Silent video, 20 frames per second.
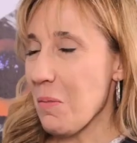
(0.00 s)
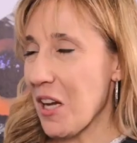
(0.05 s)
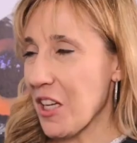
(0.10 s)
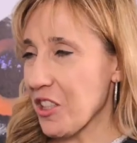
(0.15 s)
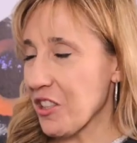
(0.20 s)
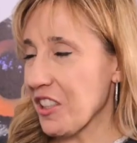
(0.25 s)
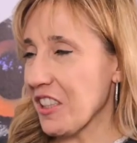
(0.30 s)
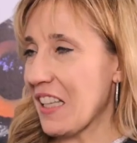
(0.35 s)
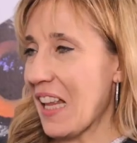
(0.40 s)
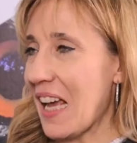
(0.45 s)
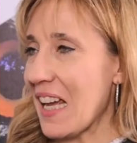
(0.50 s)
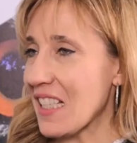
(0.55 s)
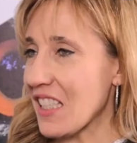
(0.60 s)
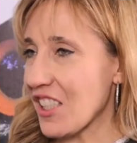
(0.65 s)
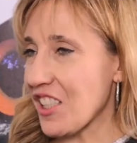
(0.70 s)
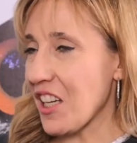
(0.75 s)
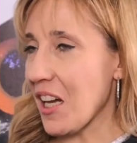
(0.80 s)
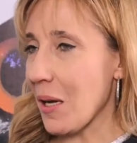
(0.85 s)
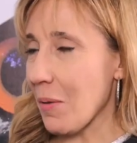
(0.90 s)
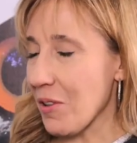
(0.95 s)
Michael, the
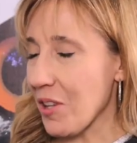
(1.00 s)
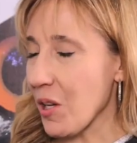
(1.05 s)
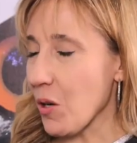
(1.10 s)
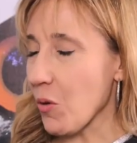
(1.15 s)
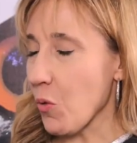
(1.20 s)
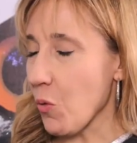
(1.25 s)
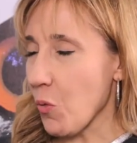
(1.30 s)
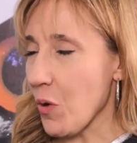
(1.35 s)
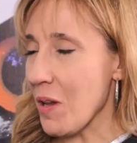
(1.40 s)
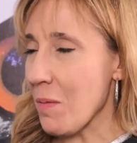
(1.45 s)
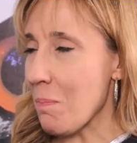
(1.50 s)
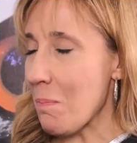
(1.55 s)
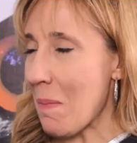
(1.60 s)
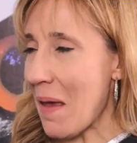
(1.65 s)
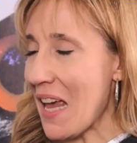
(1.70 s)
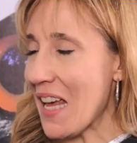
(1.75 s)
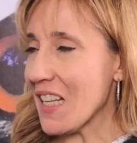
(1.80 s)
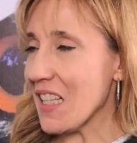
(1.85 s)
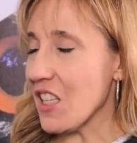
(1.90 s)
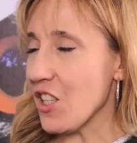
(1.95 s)
last time, I think we
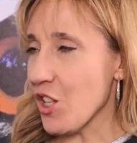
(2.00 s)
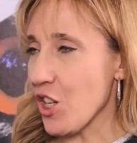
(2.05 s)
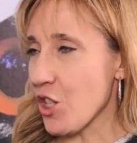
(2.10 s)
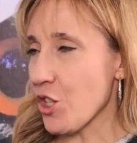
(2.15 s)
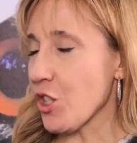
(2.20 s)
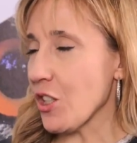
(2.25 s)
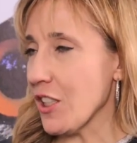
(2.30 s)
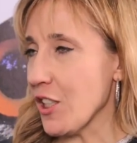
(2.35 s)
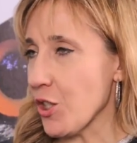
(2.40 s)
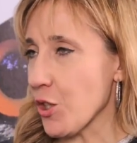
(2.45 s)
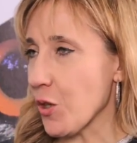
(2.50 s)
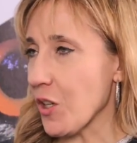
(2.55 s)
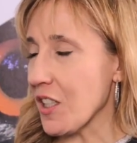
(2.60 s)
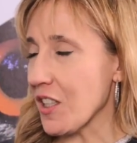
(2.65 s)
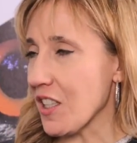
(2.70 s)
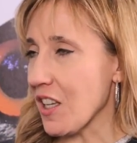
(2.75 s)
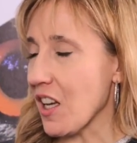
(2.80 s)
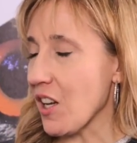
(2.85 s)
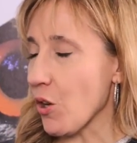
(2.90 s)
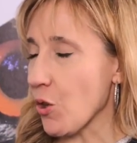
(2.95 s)
met initially during
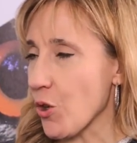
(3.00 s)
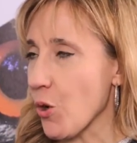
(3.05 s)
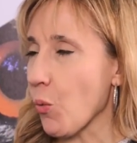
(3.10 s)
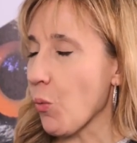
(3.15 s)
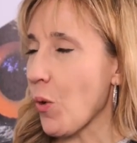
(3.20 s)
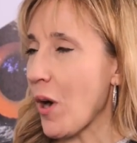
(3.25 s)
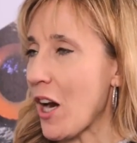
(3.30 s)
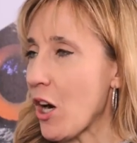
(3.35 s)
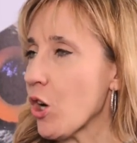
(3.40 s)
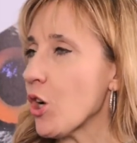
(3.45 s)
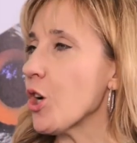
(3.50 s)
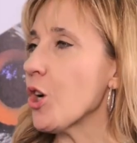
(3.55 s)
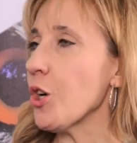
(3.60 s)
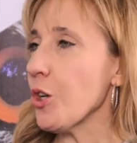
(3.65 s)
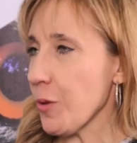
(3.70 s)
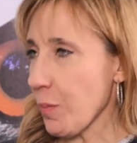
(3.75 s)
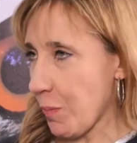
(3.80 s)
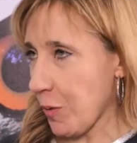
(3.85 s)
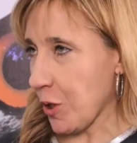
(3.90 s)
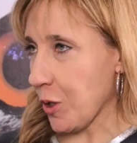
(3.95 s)
the, the rare
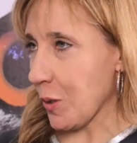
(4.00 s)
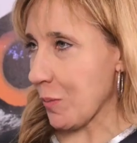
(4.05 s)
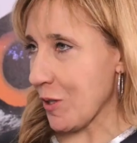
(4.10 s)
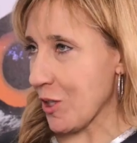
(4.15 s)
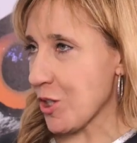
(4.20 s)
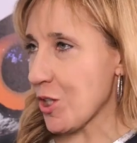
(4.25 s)
earth boom in